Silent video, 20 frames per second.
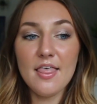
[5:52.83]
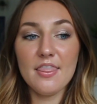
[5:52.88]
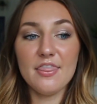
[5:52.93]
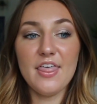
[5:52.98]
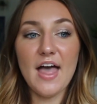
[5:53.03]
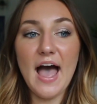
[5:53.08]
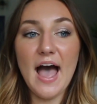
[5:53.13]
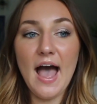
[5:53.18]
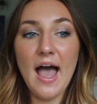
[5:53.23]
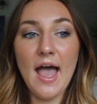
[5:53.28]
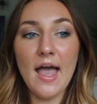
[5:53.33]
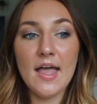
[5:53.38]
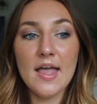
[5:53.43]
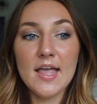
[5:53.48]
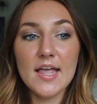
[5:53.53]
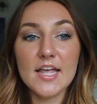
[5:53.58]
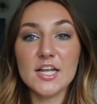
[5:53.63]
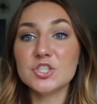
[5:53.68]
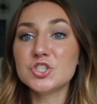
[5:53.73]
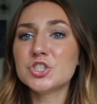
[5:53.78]
that
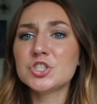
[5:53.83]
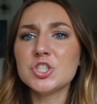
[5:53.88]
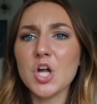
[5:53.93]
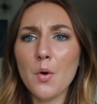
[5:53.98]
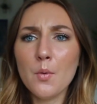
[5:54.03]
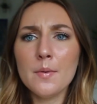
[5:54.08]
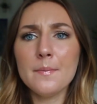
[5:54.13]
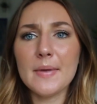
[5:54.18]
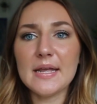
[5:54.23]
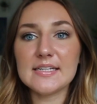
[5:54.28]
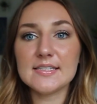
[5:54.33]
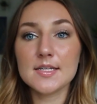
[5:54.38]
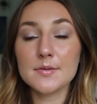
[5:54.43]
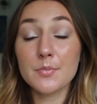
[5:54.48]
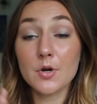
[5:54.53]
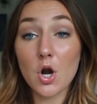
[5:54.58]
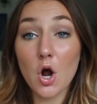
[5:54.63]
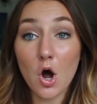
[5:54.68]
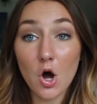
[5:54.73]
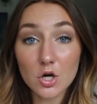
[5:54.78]
is so amazing, but